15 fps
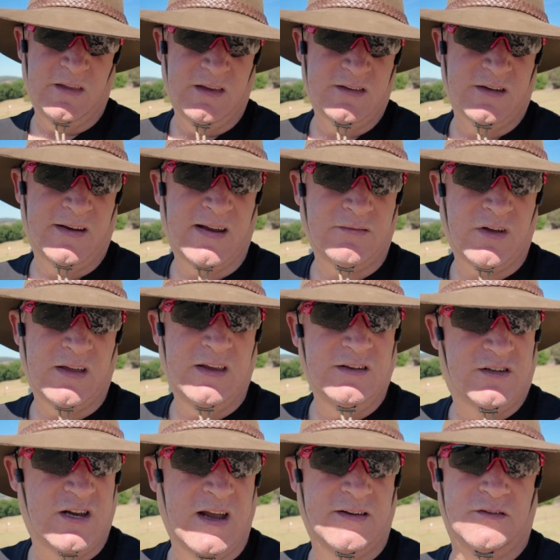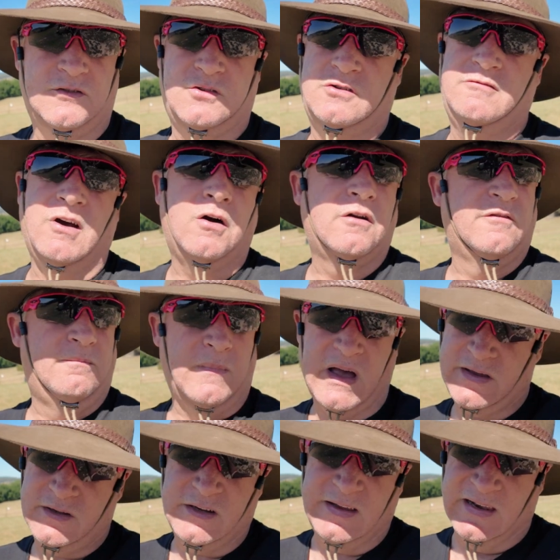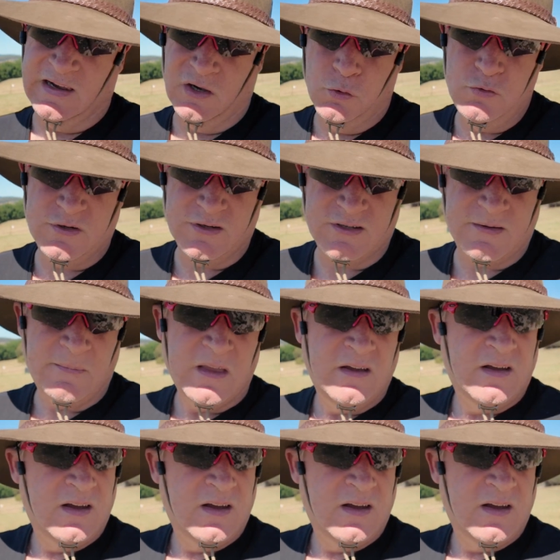Is it another enchanted scroll of marketing illusions?